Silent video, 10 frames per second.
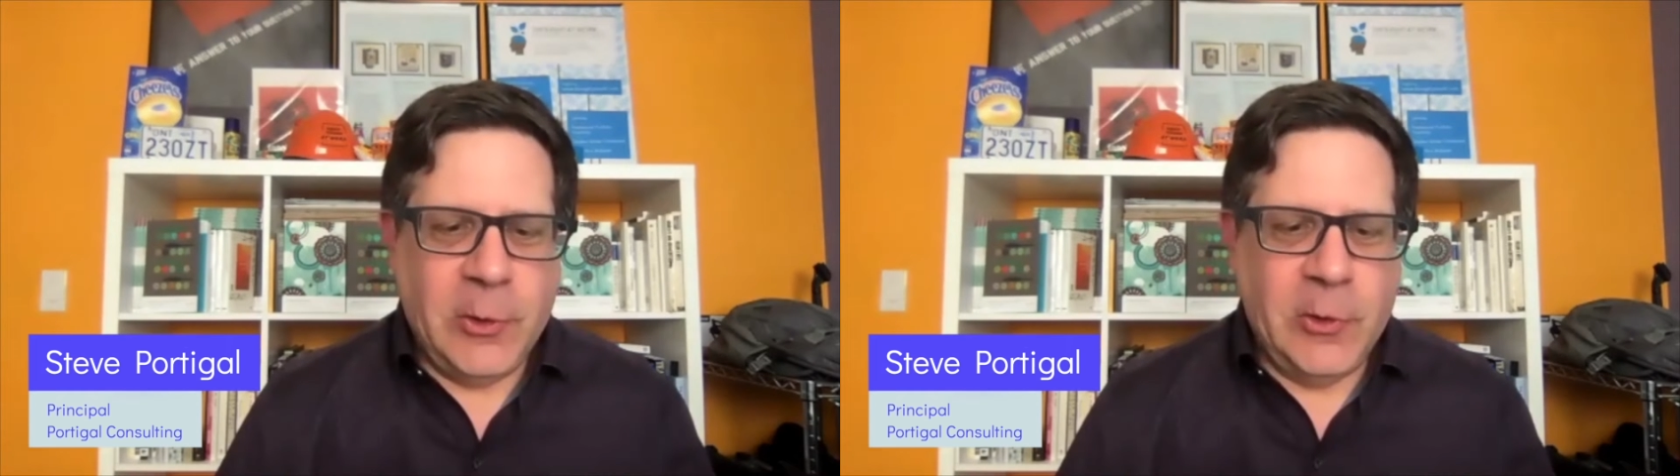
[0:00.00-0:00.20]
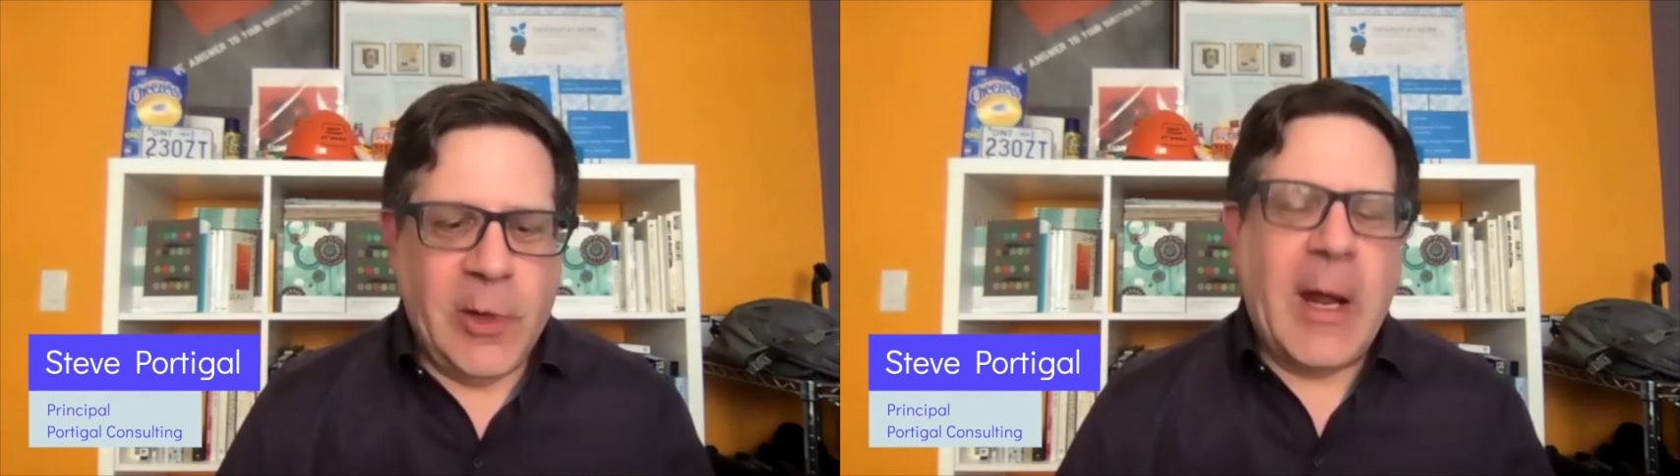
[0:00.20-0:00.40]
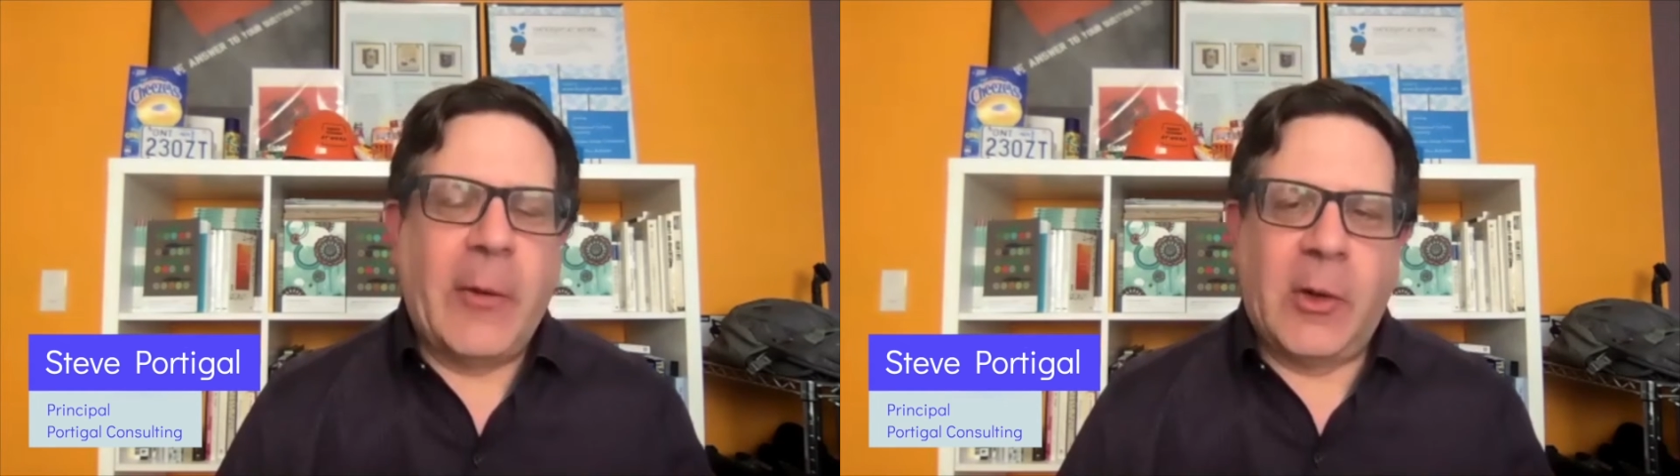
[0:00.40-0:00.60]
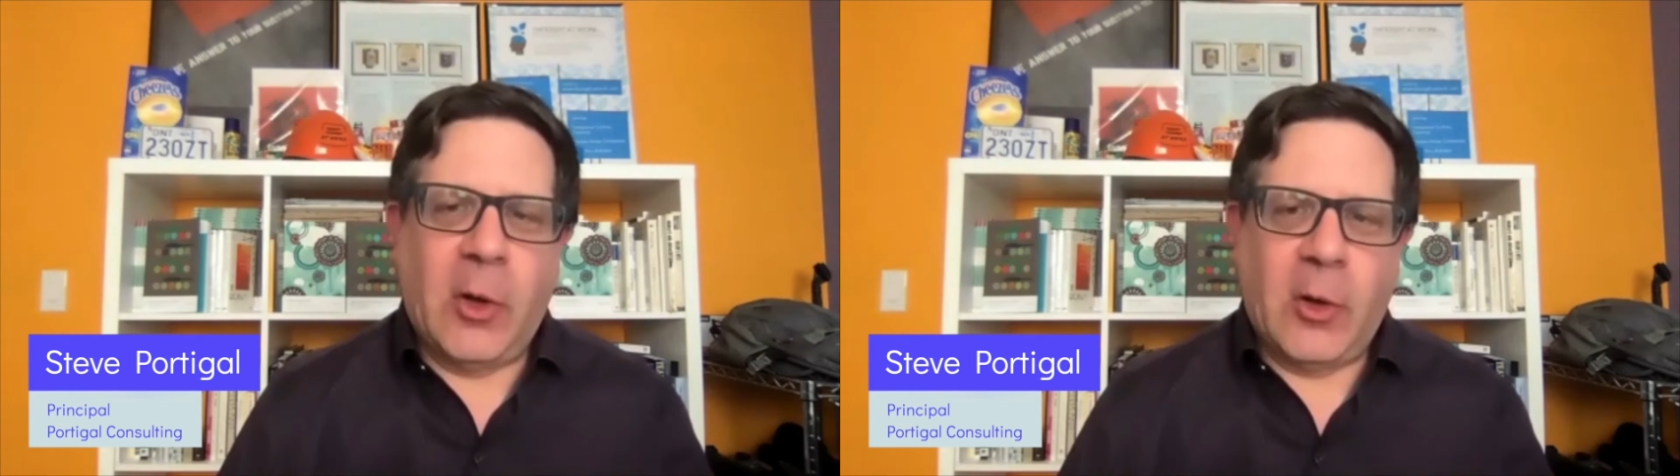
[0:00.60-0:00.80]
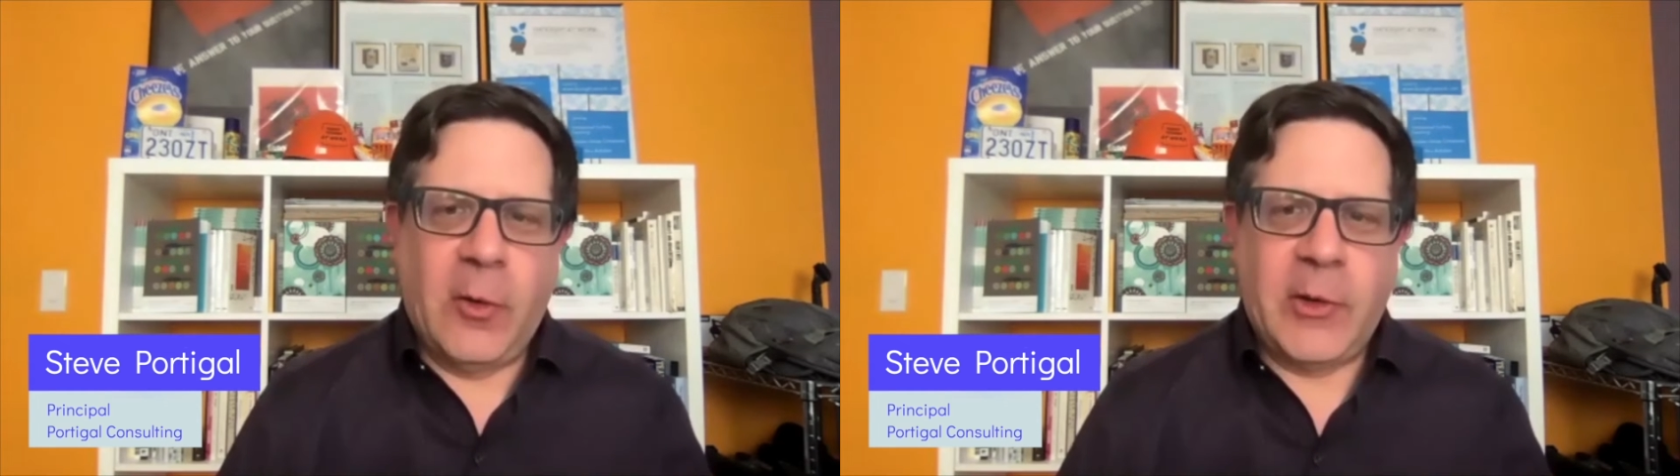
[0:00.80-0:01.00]
set out to
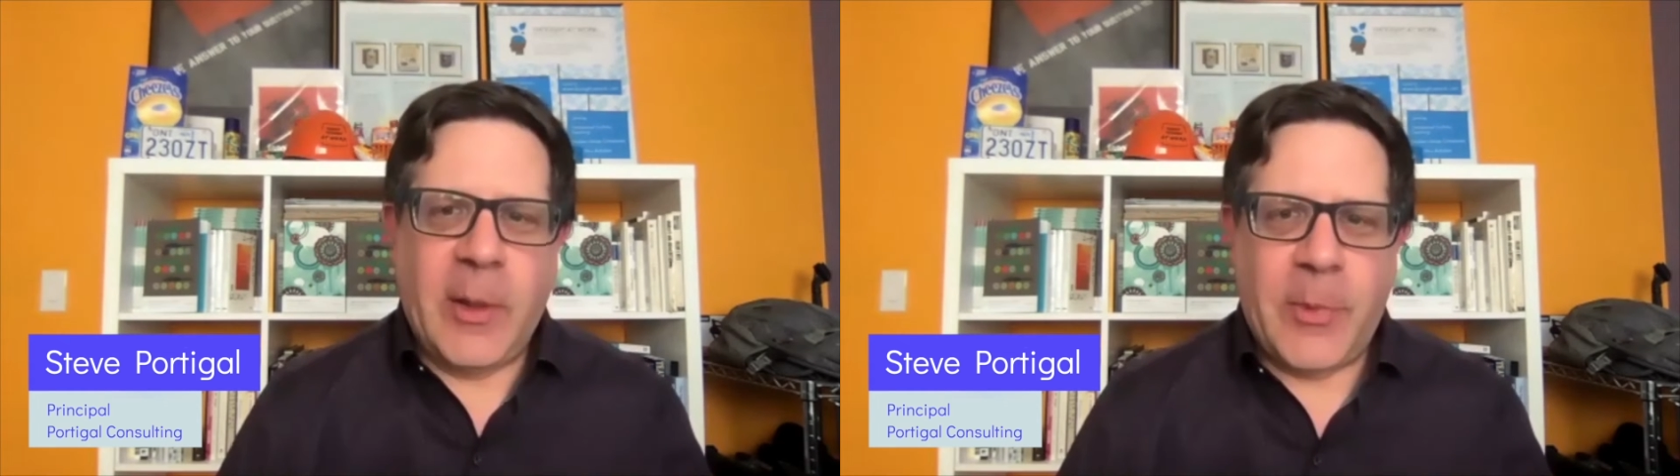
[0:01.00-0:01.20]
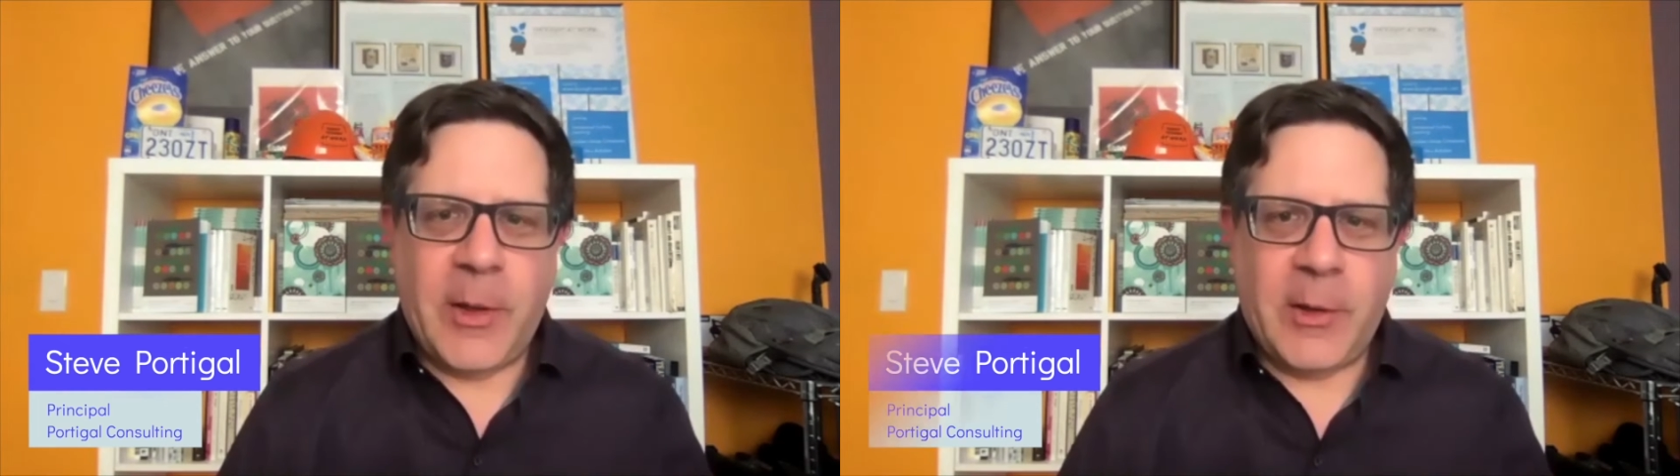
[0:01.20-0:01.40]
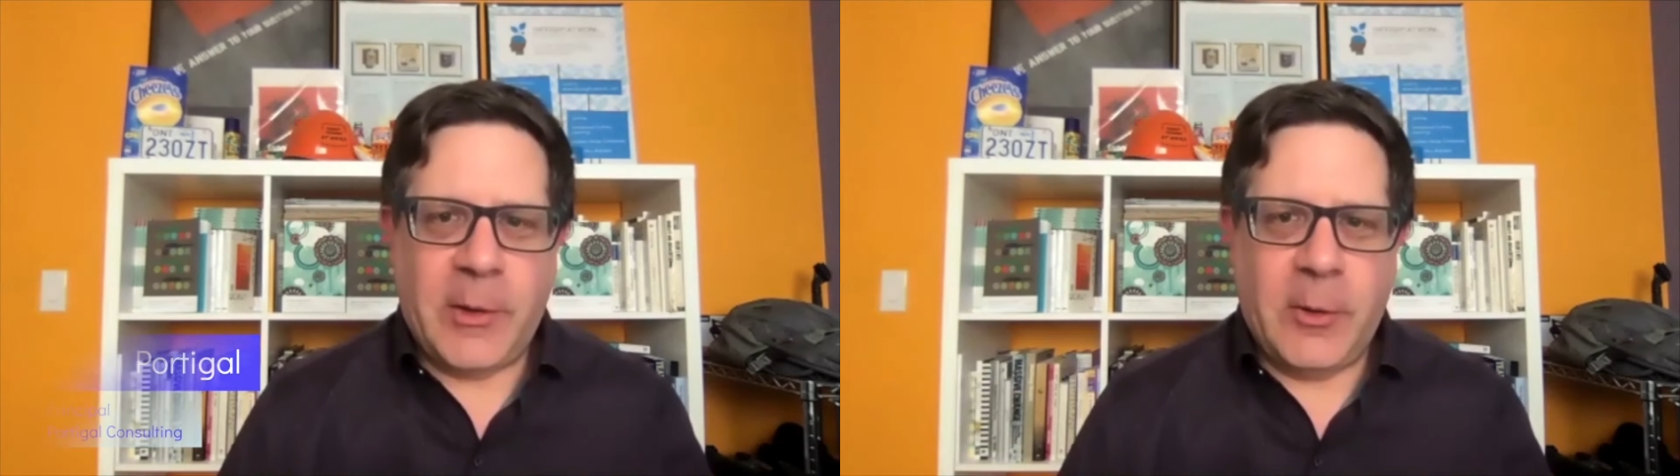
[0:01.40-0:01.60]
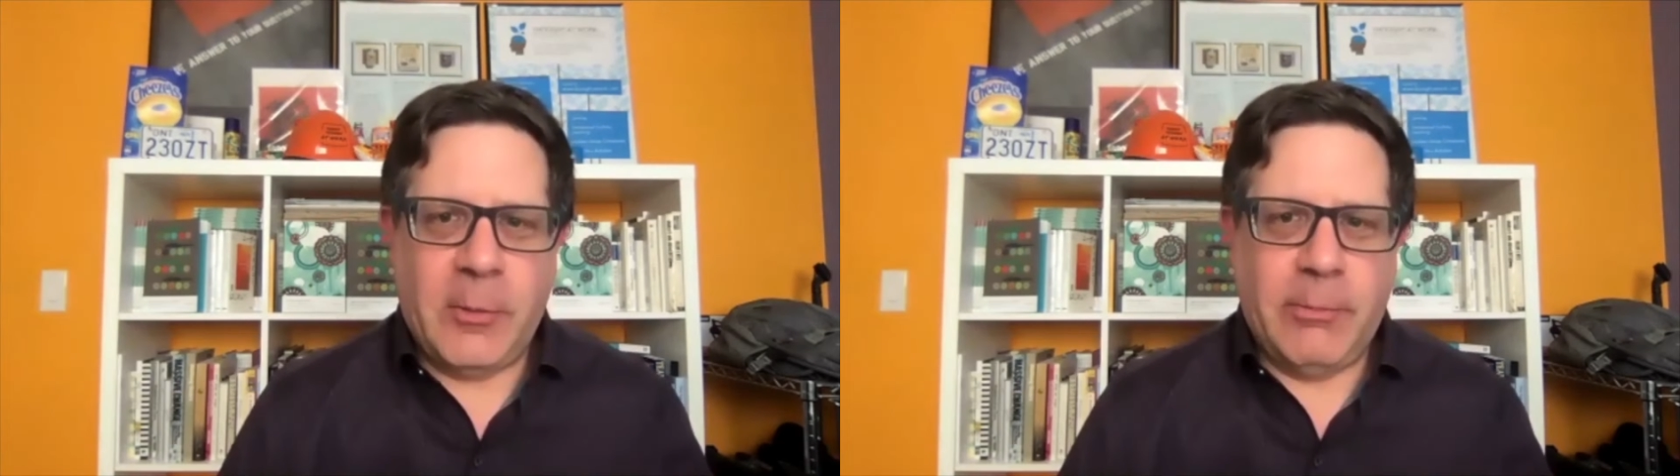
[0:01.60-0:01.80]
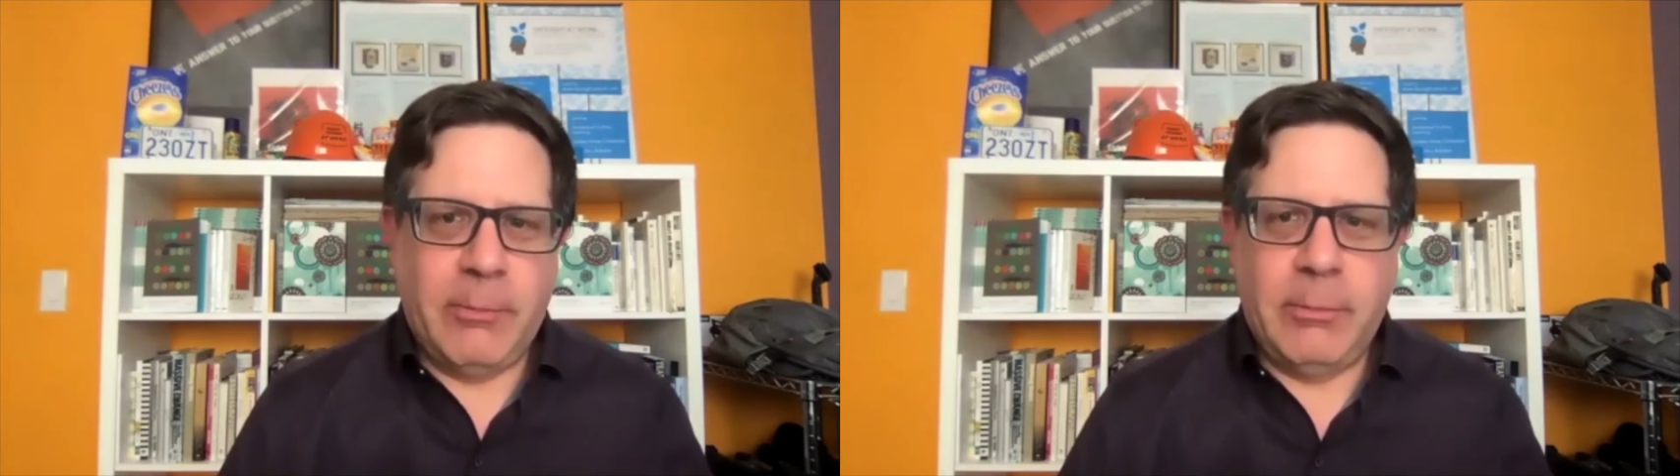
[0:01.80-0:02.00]
look for something, you're